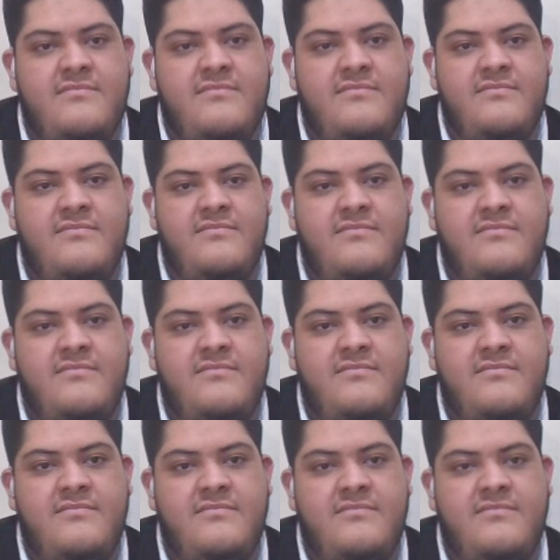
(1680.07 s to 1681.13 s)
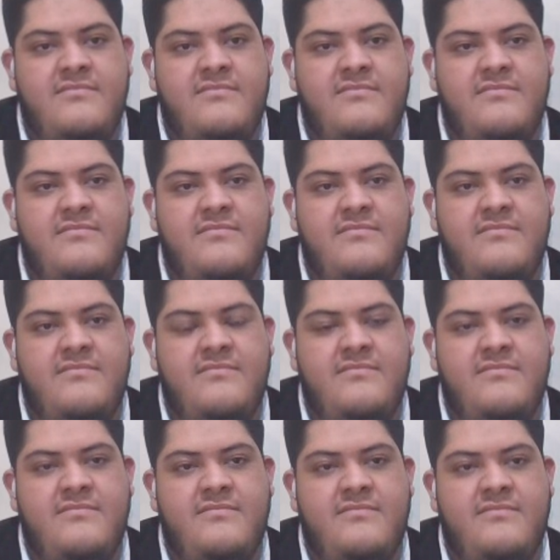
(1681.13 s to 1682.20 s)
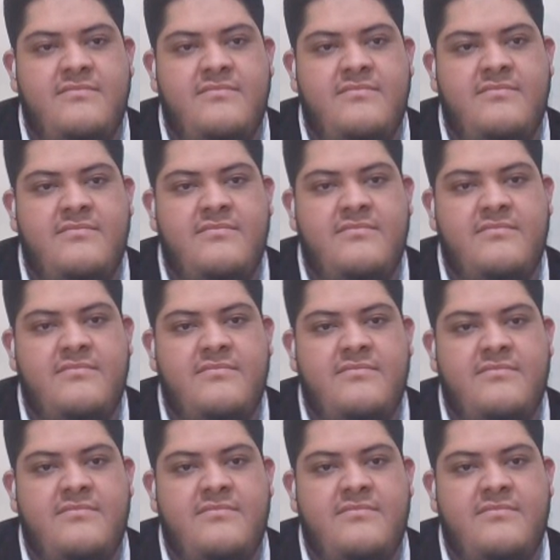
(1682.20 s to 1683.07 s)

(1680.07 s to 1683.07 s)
(not speaking)